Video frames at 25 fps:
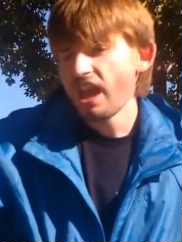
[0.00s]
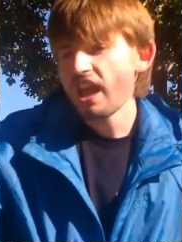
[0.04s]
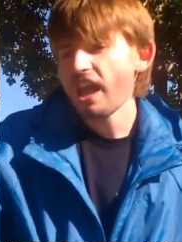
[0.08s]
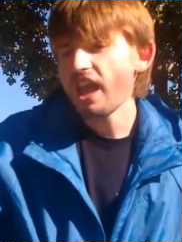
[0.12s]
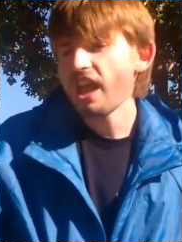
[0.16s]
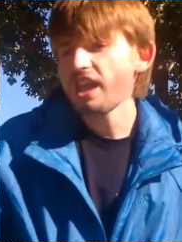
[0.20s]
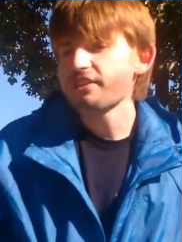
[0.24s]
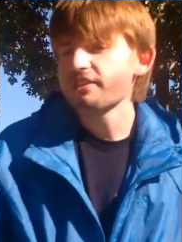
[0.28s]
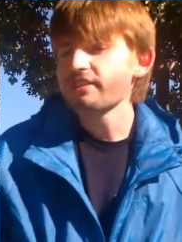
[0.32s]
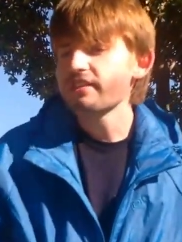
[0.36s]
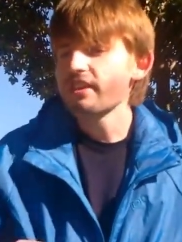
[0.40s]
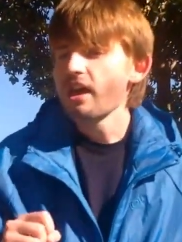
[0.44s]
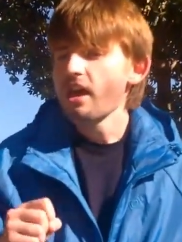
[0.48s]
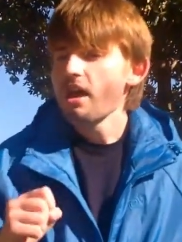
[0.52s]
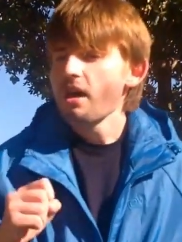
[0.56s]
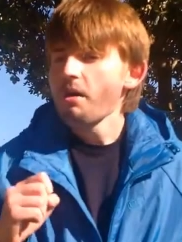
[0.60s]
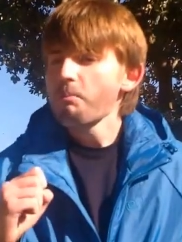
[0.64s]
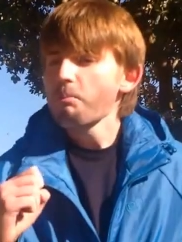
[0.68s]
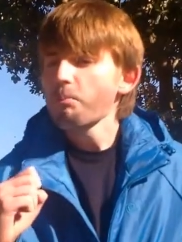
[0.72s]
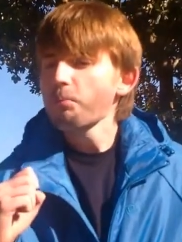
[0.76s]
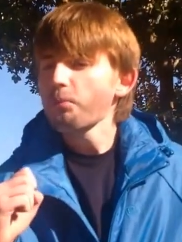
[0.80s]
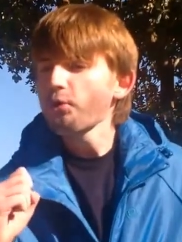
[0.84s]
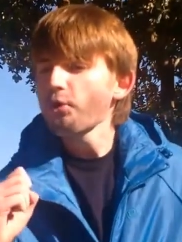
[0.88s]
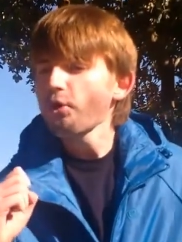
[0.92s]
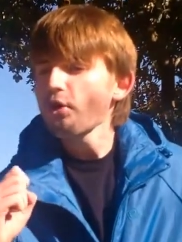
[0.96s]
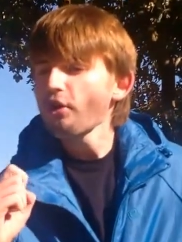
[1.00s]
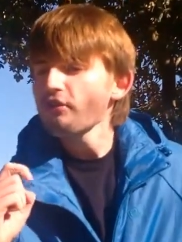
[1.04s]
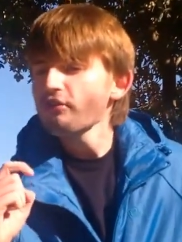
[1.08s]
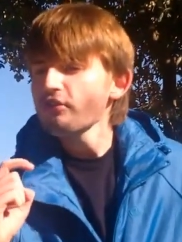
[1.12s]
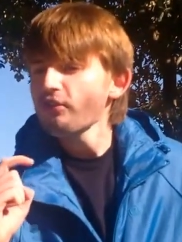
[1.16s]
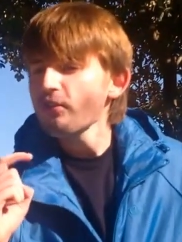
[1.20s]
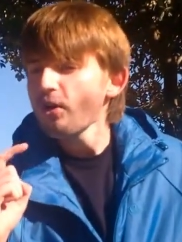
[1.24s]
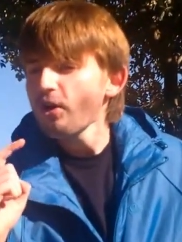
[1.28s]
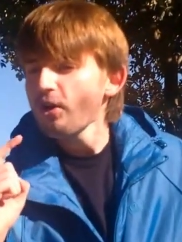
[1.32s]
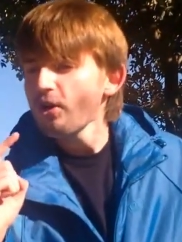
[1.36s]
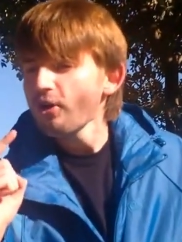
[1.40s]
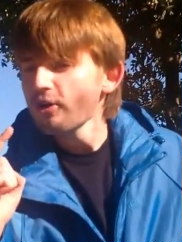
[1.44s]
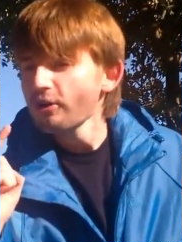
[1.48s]
It
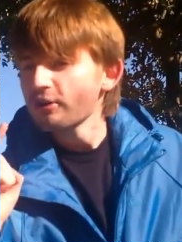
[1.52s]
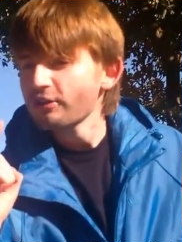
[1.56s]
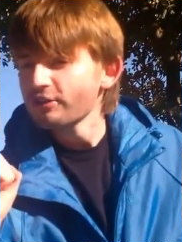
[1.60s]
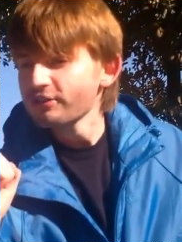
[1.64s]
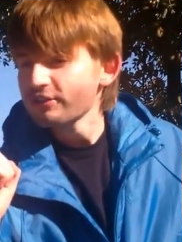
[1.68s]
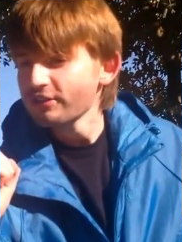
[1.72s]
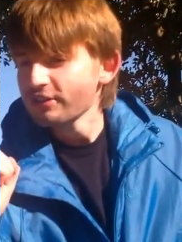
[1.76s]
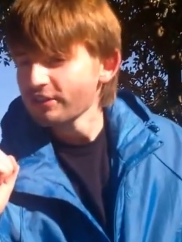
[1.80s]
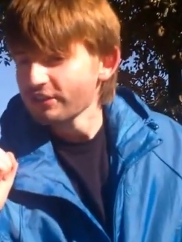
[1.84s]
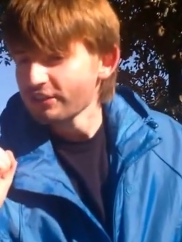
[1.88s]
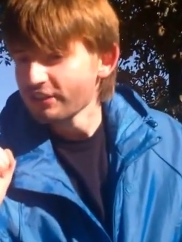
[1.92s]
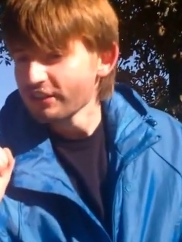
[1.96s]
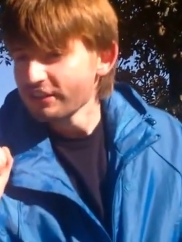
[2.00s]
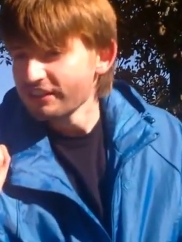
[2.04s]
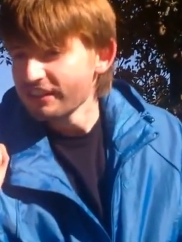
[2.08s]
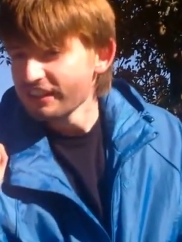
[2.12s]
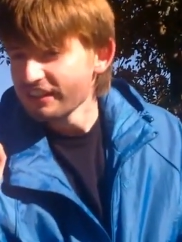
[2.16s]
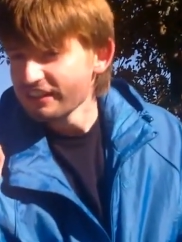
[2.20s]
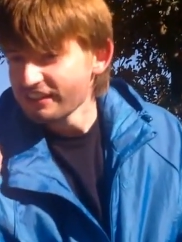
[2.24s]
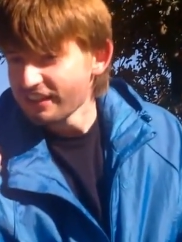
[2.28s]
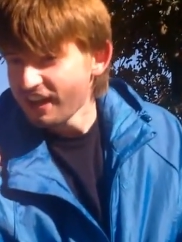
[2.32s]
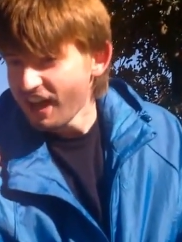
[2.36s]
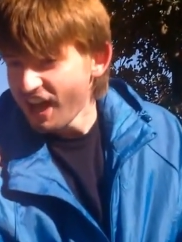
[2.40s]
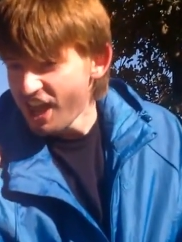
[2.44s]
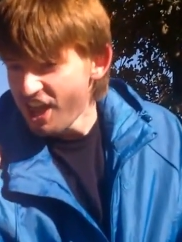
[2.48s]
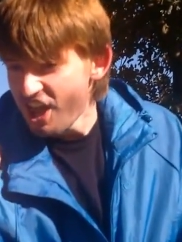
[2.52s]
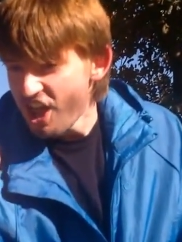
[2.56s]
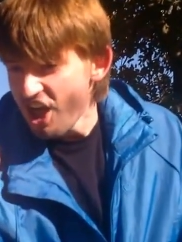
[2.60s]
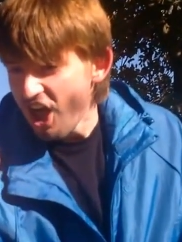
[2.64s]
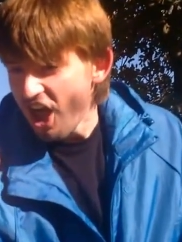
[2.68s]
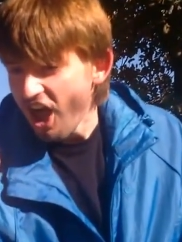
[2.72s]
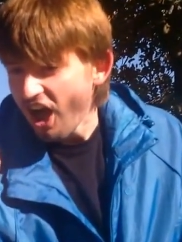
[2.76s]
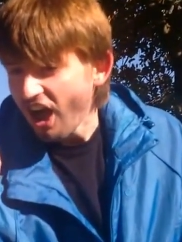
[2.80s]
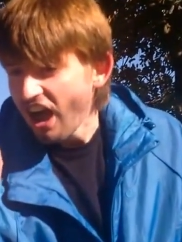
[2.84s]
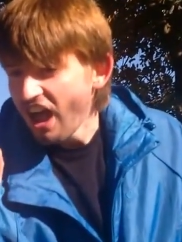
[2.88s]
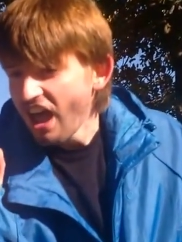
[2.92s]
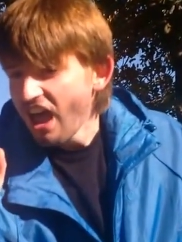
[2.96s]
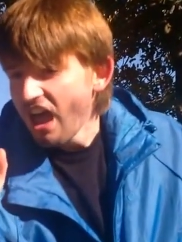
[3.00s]
provokes the
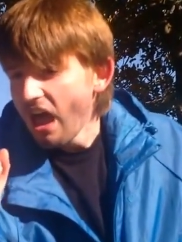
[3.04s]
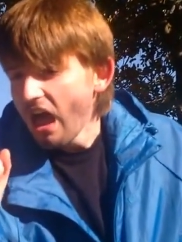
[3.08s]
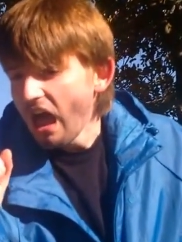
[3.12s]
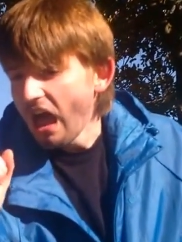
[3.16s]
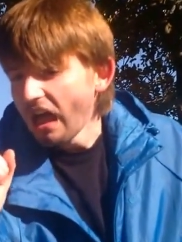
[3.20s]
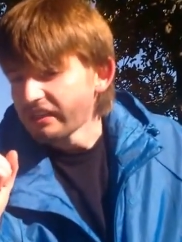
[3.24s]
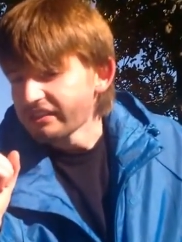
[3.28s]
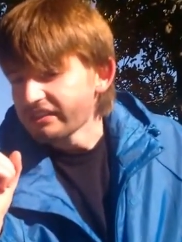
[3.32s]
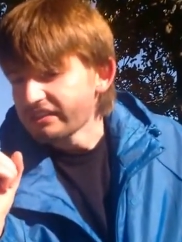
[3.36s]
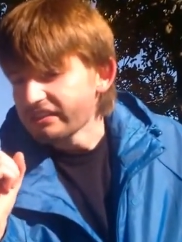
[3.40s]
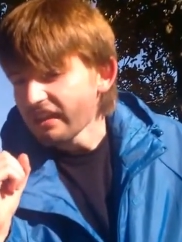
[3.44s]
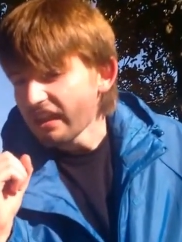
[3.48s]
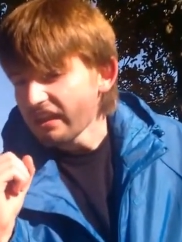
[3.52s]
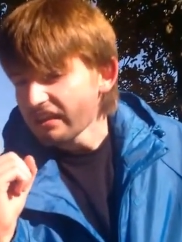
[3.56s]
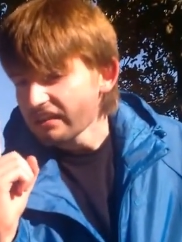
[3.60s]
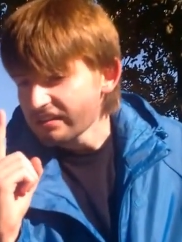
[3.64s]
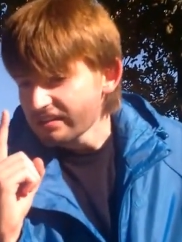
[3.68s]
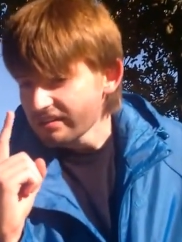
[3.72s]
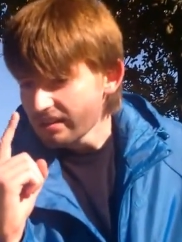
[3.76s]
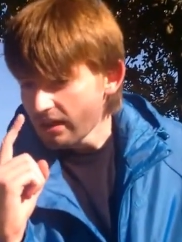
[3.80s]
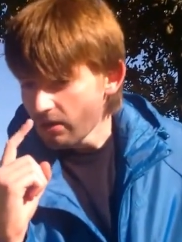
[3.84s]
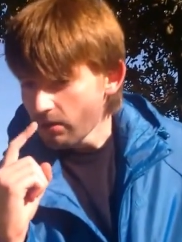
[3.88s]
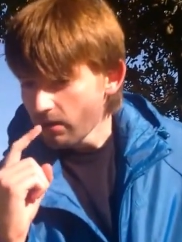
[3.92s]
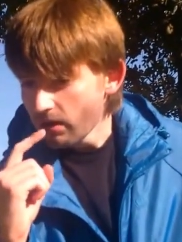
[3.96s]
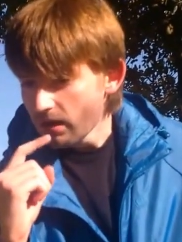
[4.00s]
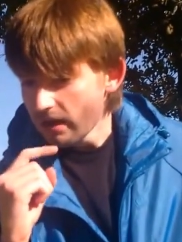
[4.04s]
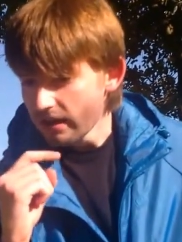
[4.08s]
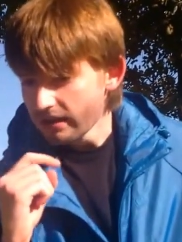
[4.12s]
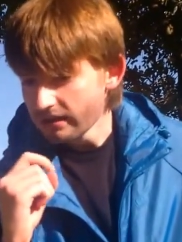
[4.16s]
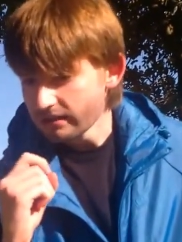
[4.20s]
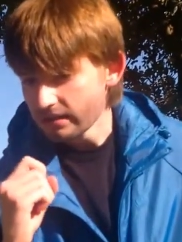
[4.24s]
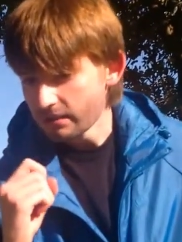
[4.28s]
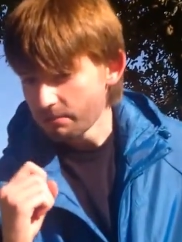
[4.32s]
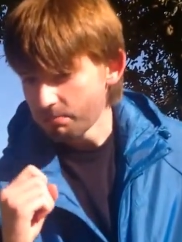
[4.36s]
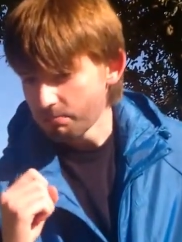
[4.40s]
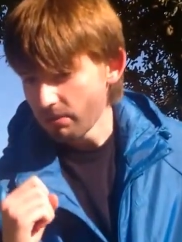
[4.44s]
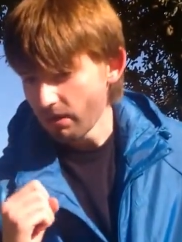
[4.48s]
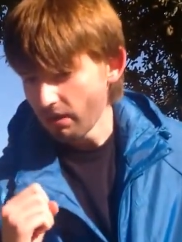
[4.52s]
desire and takes away
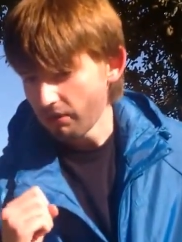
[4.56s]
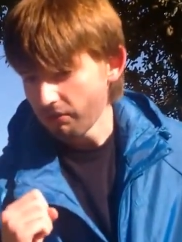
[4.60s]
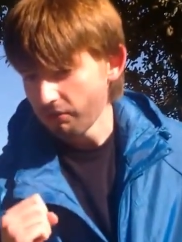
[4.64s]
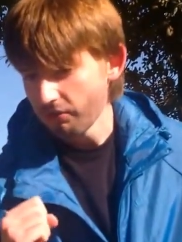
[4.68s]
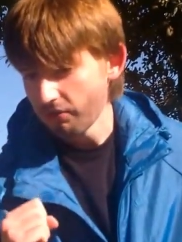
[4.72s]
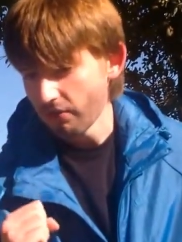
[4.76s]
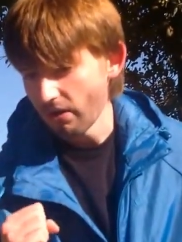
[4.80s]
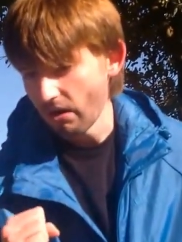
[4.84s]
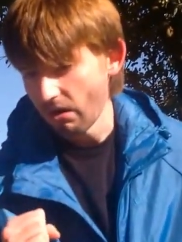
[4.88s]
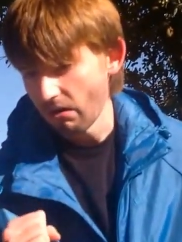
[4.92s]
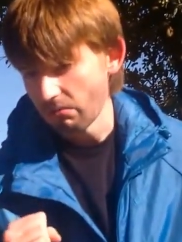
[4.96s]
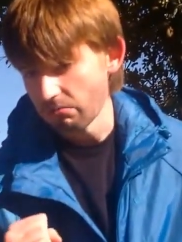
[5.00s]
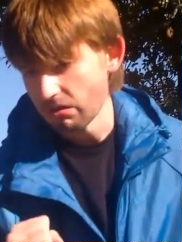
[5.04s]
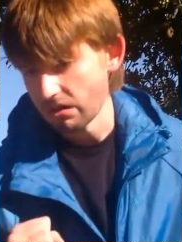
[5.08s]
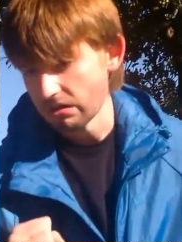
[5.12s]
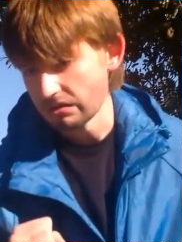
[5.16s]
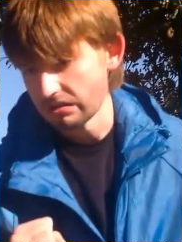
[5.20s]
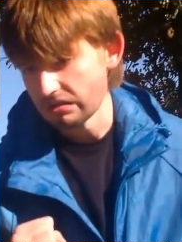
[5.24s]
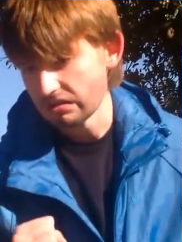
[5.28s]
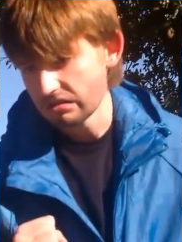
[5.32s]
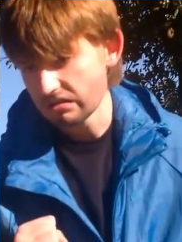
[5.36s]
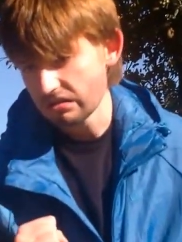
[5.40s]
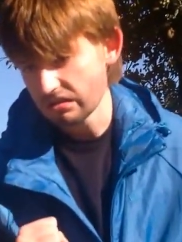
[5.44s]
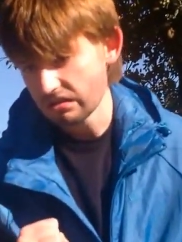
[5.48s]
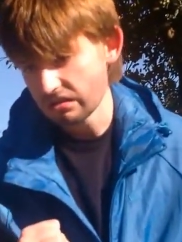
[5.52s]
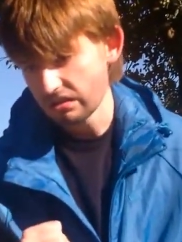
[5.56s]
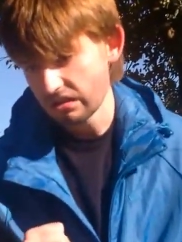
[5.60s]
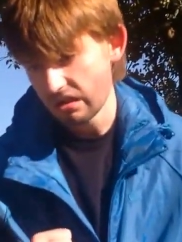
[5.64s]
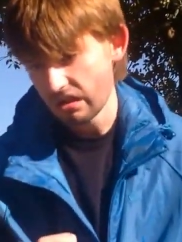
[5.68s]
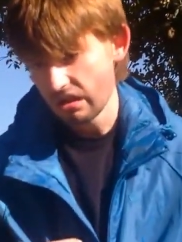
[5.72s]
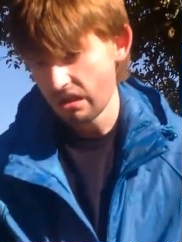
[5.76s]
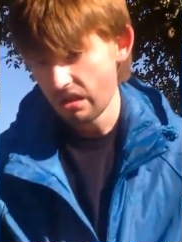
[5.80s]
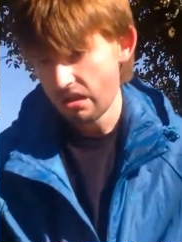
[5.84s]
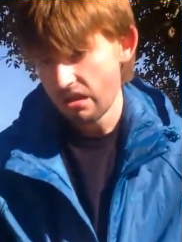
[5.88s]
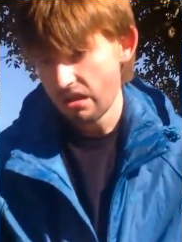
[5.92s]
the performance.